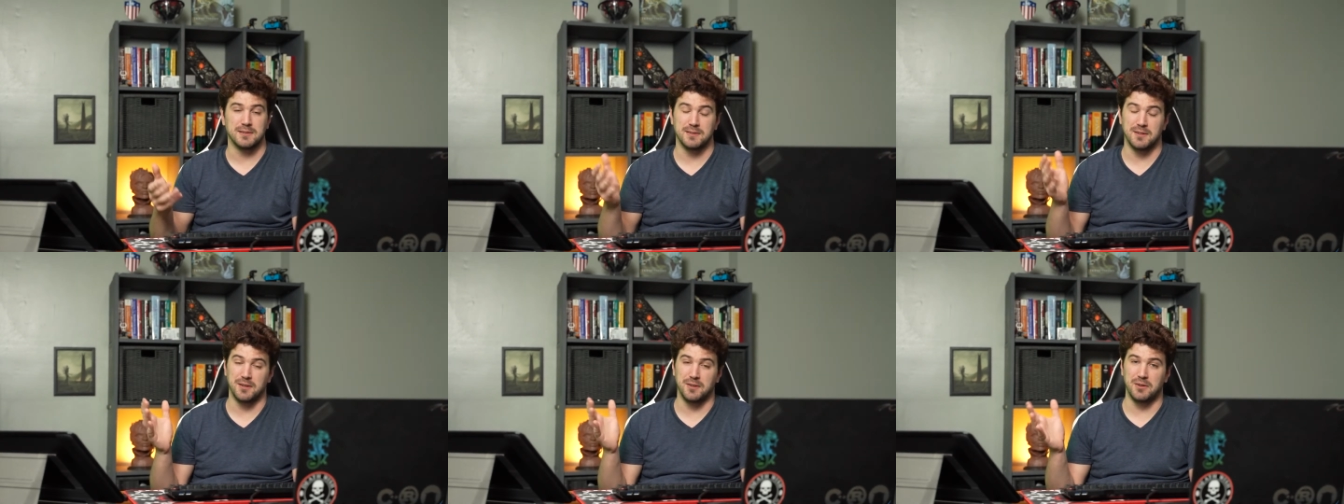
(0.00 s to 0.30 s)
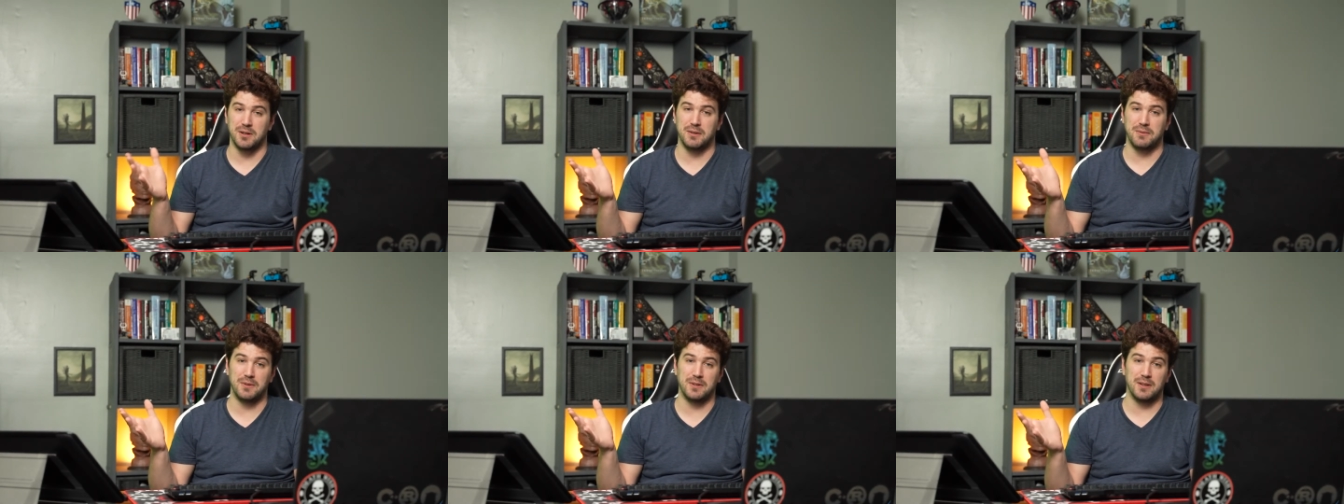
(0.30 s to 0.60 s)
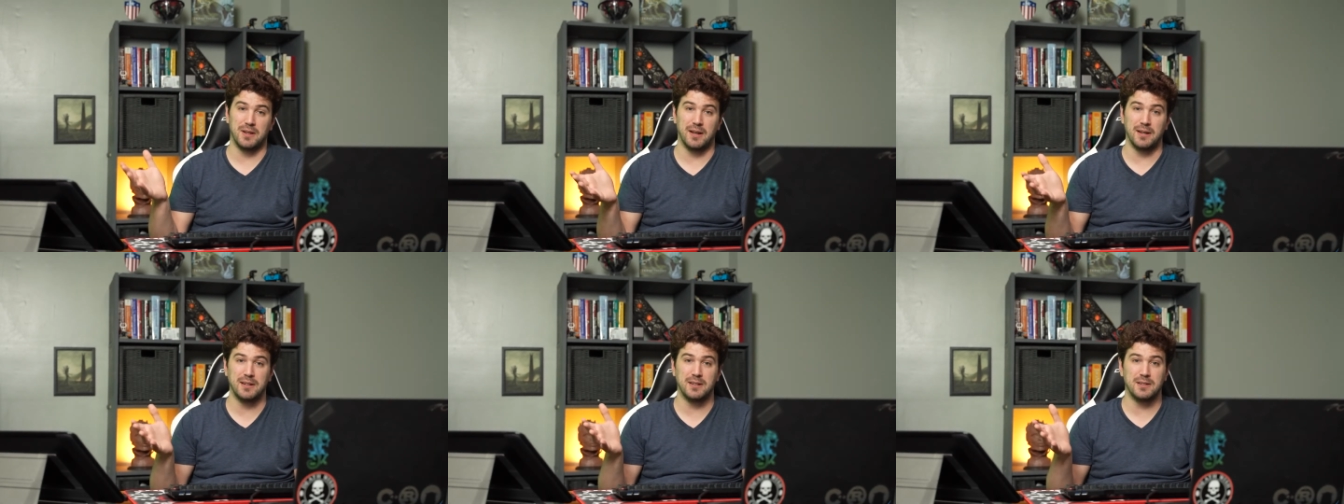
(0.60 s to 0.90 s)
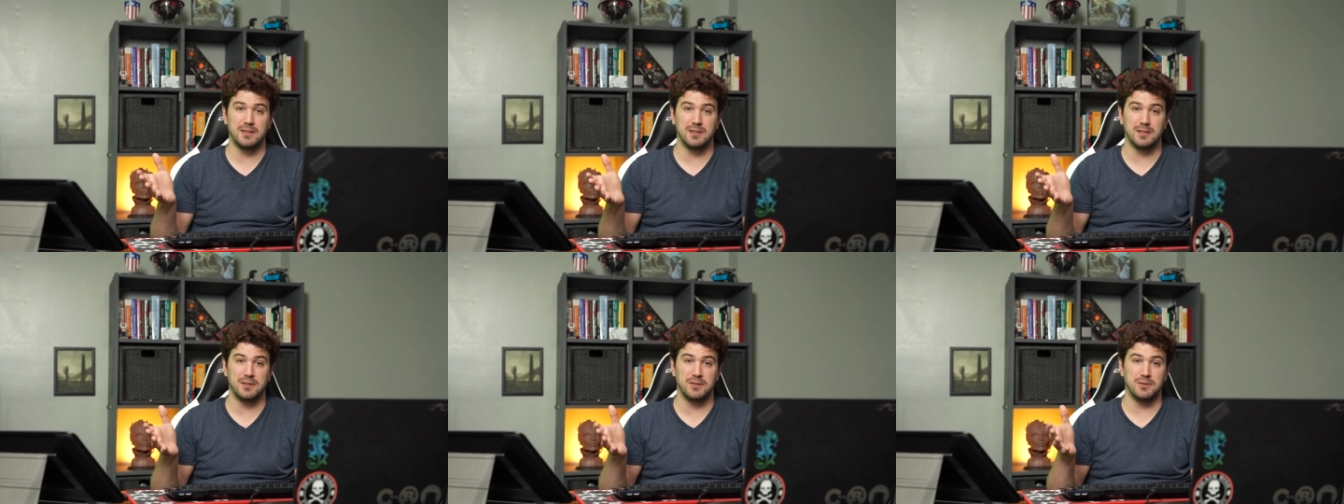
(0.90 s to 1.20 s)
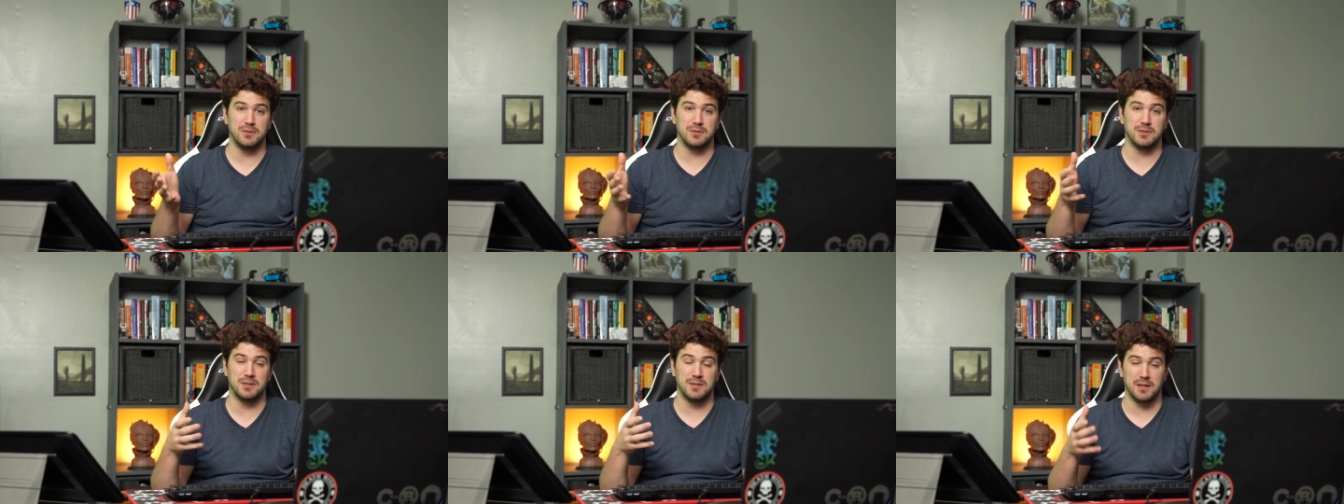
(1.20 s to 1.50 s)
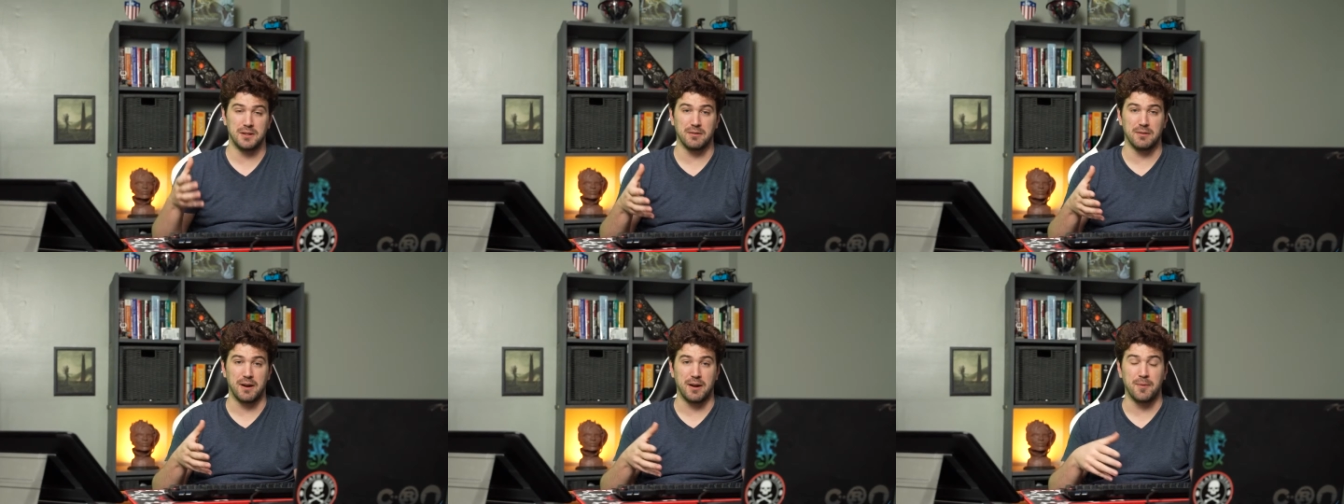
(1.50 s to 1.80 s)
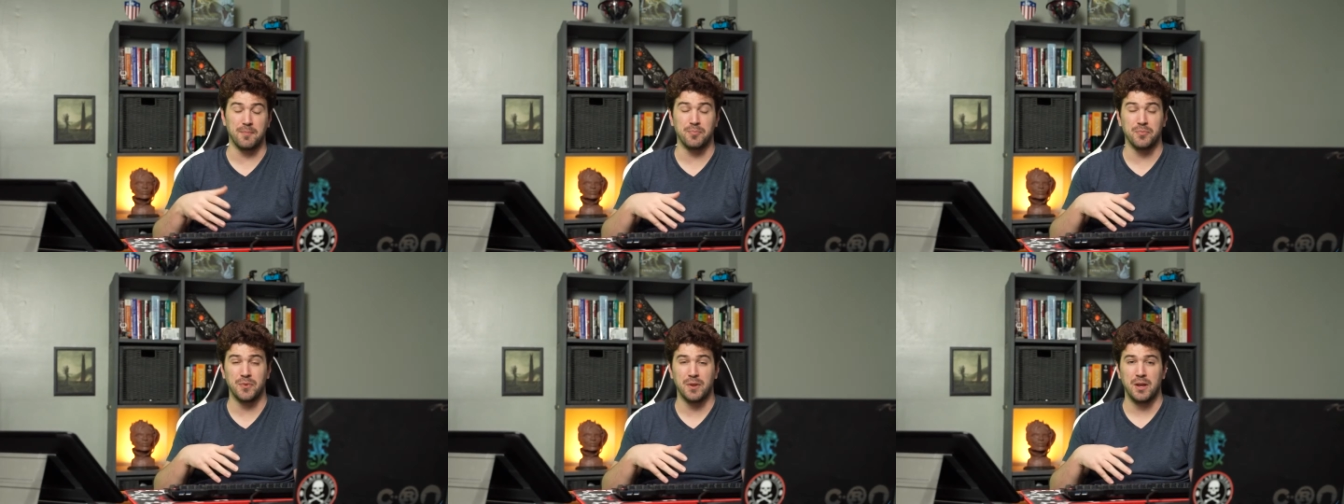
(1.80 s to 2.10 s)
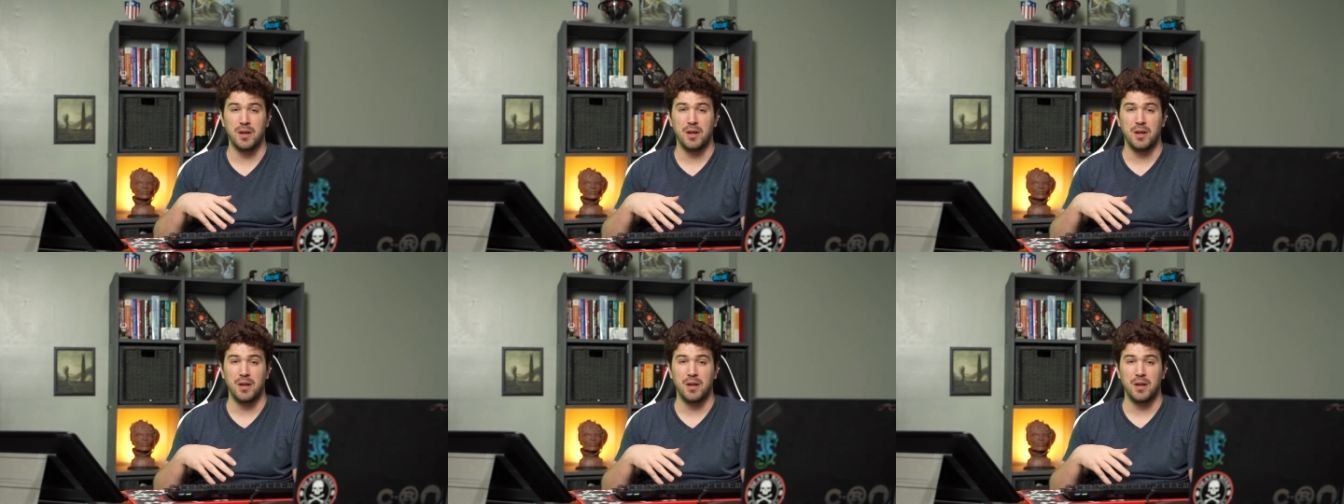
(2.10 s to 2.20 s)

So if you'd like to stick around